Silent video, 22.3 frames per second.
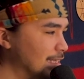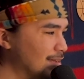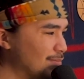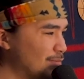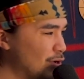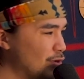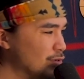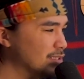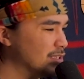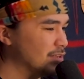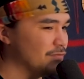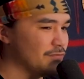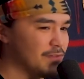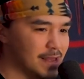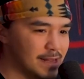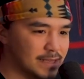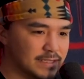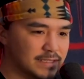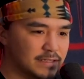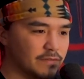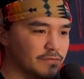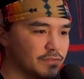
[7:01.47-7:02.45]
the most
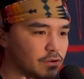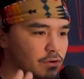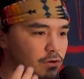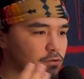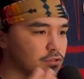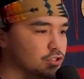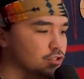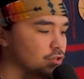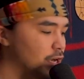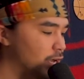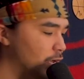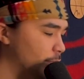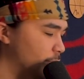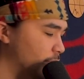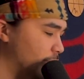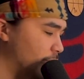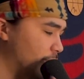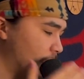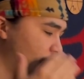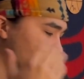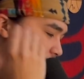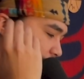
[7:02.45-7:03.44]
events of your own tribe. And
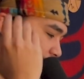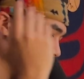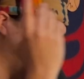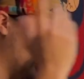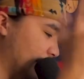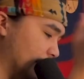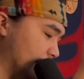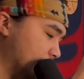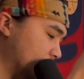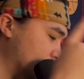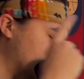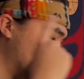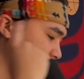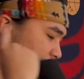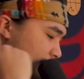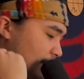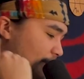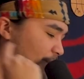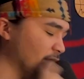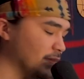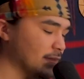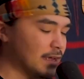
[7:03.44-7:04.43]
I feel like this is
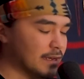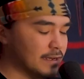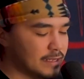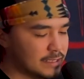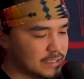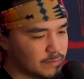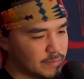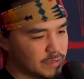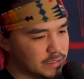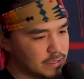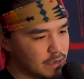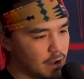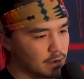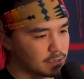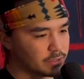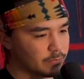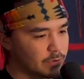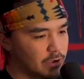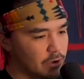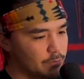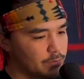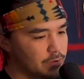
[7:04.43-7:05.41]
something that needs to be talked
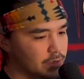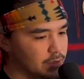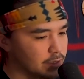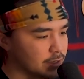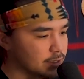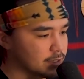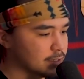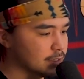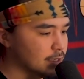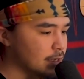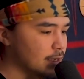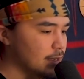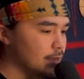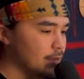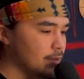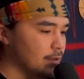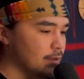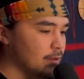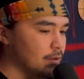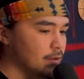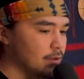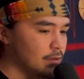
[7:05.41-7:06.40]
about, because,
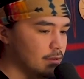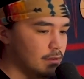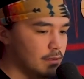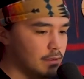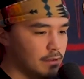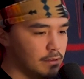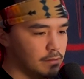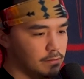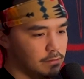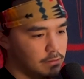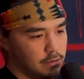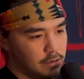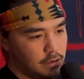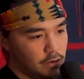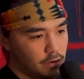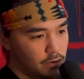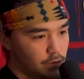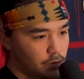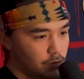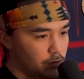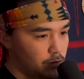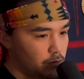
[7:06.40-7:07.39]
you
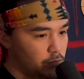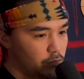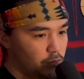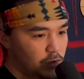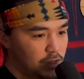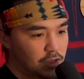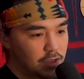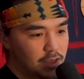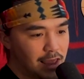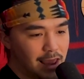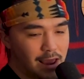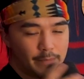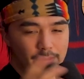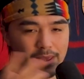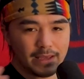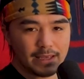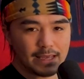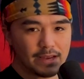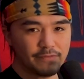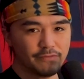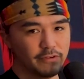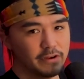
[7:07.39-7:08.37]
know, you can't
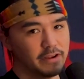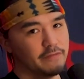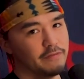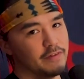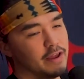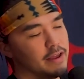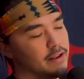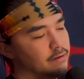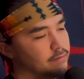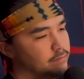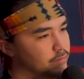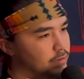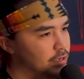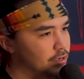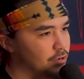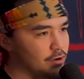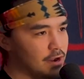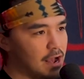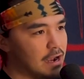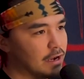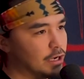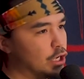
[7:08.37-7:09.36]
make every event, and
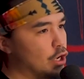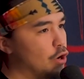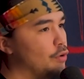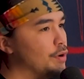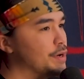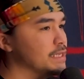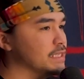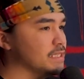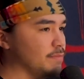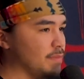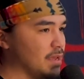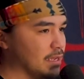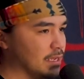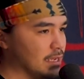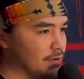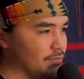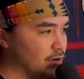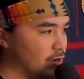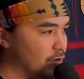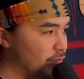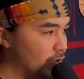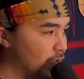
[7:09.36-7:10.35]
you're not going to make
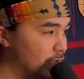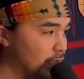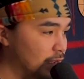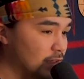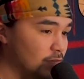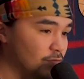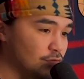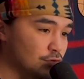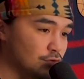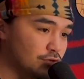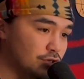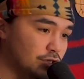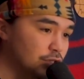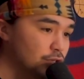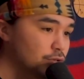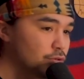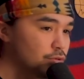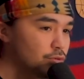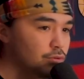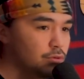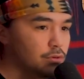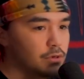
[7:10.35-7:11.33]
every event. And if you
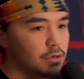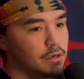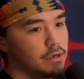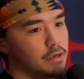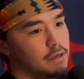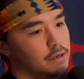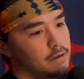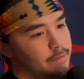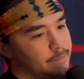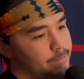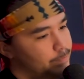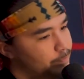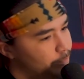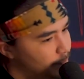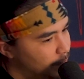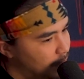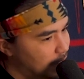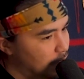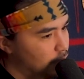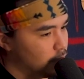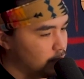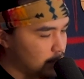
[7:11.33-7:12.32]
do,
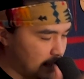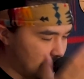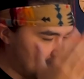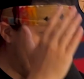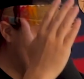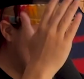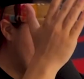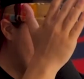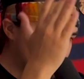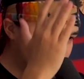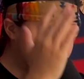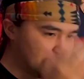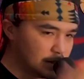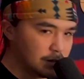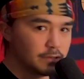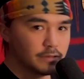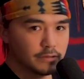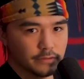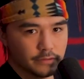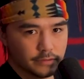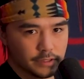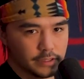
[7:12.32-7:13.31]
good, hands up to
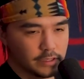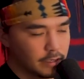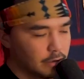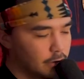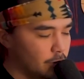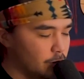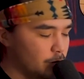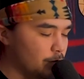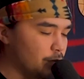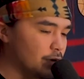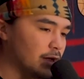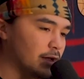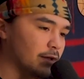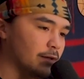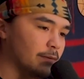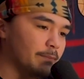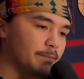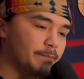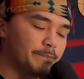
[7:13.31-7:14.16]
you, you know. But